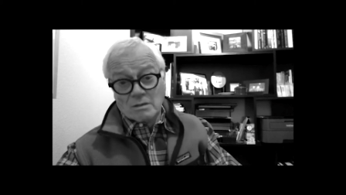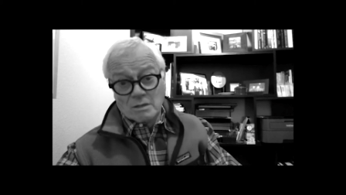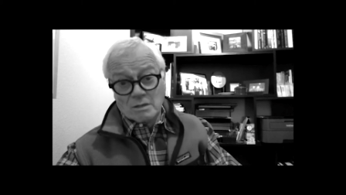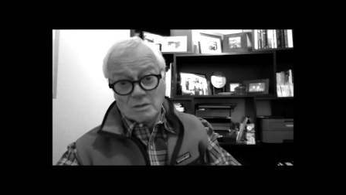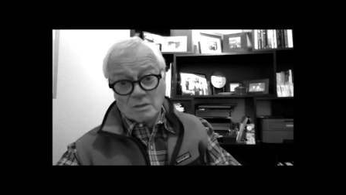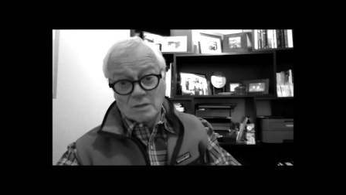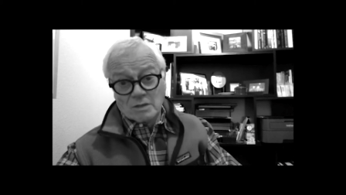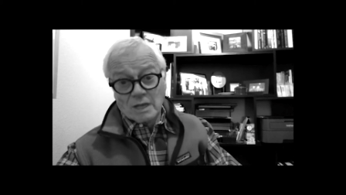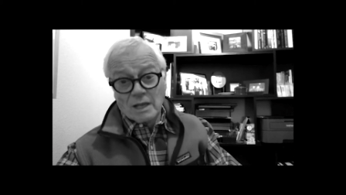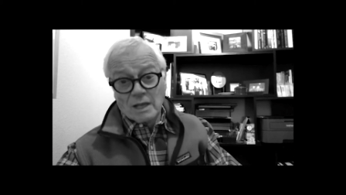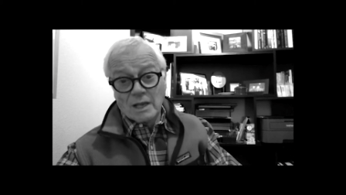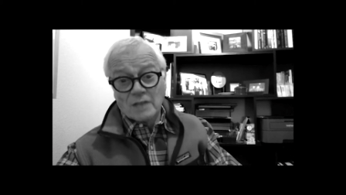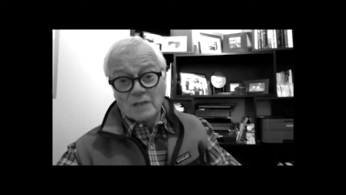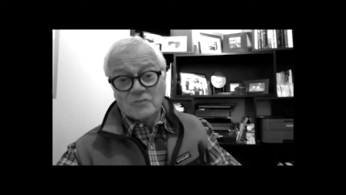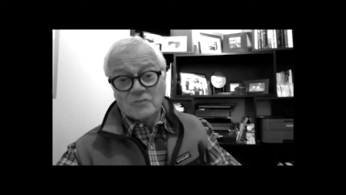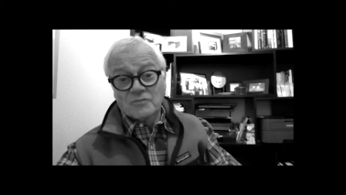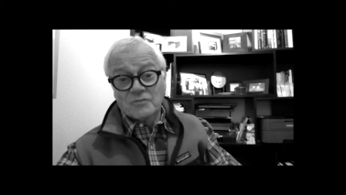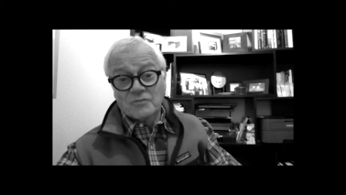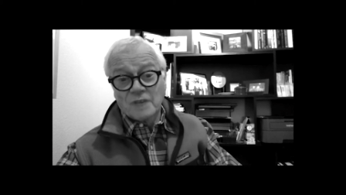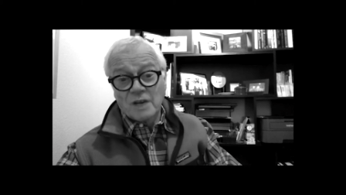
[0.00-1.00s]
It's, and
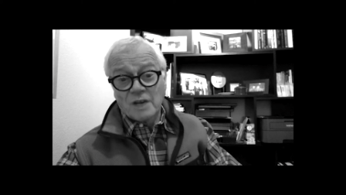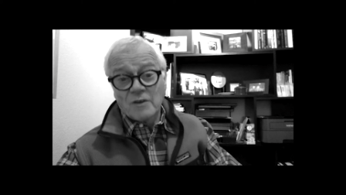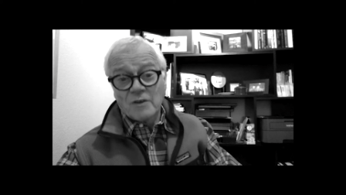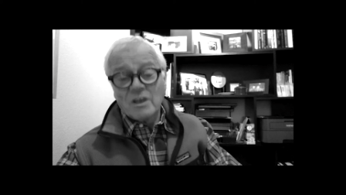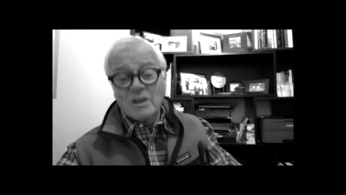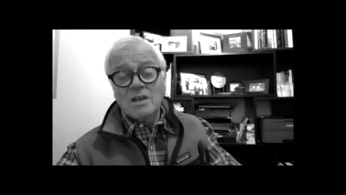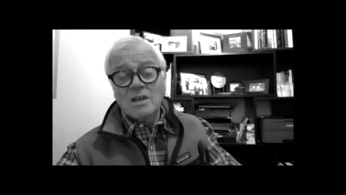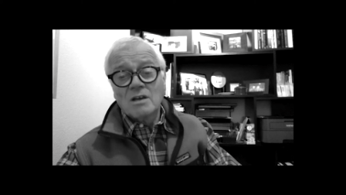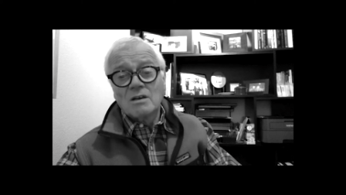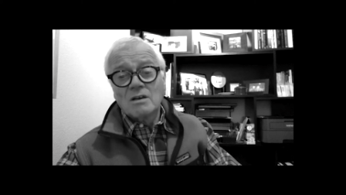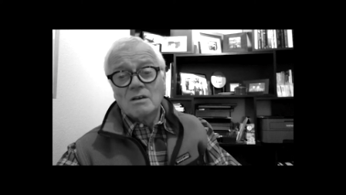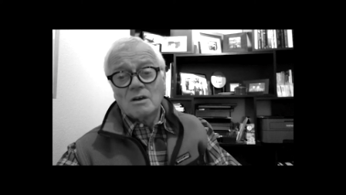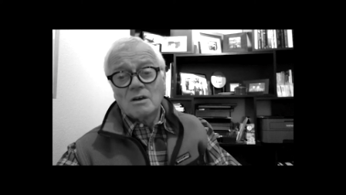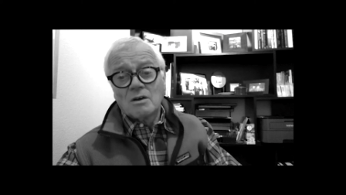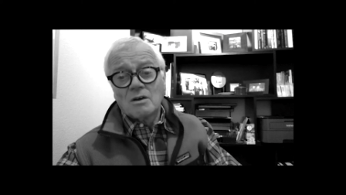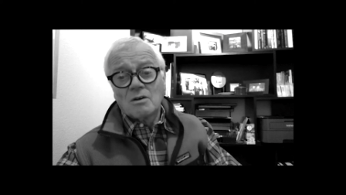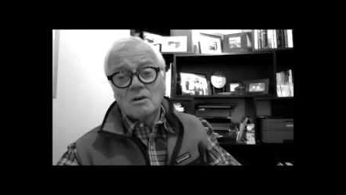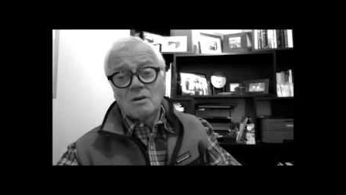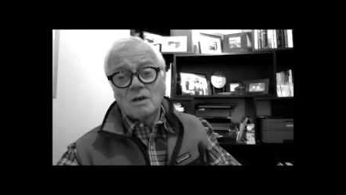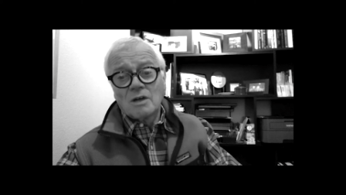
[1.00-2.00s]
it's very
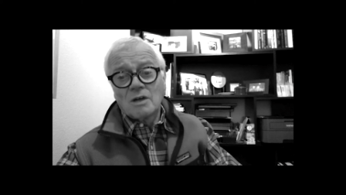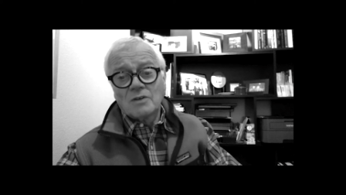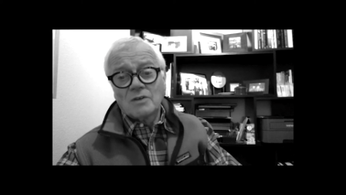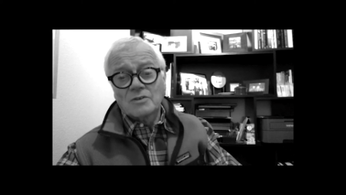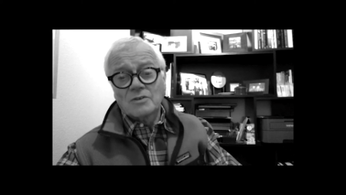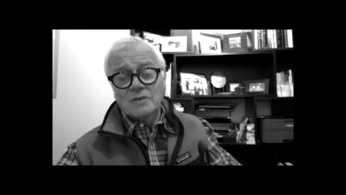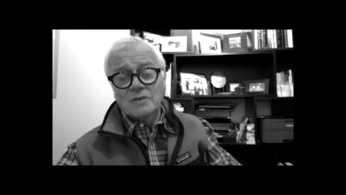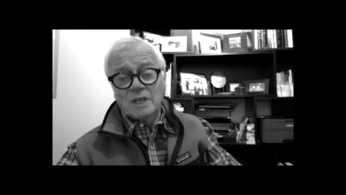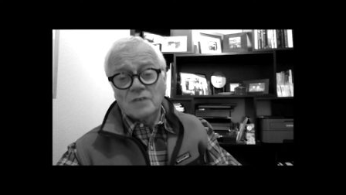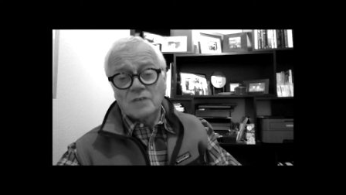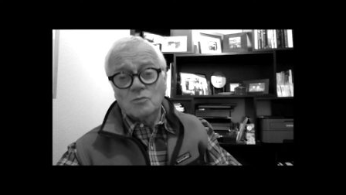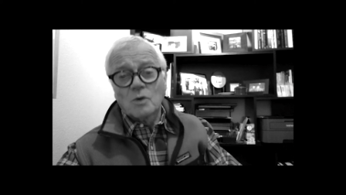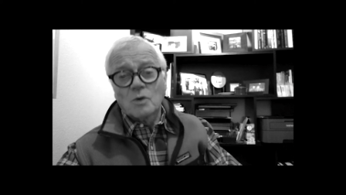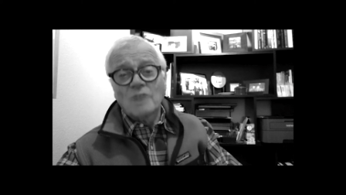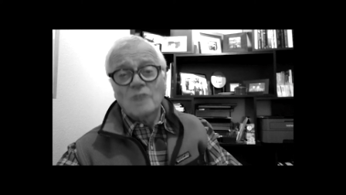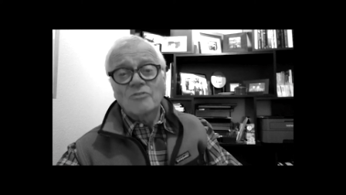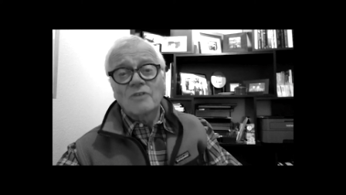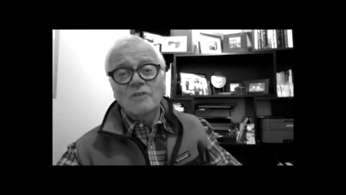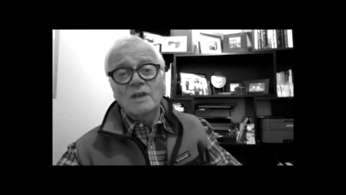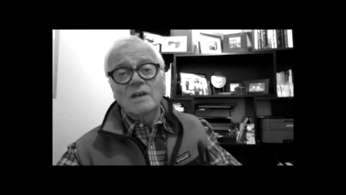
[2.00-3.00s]
it's it's
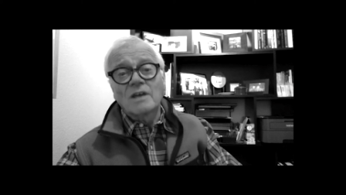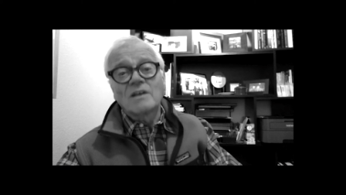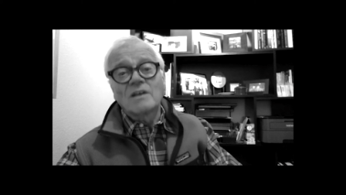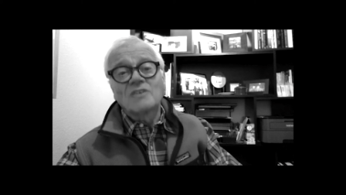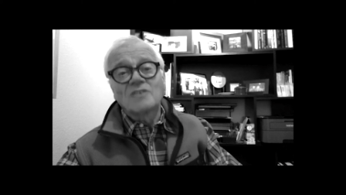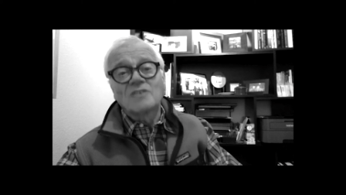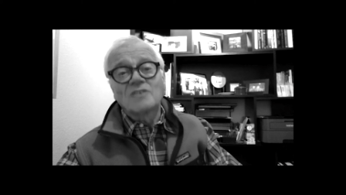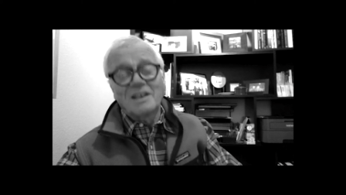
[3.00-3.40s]
one thing. It's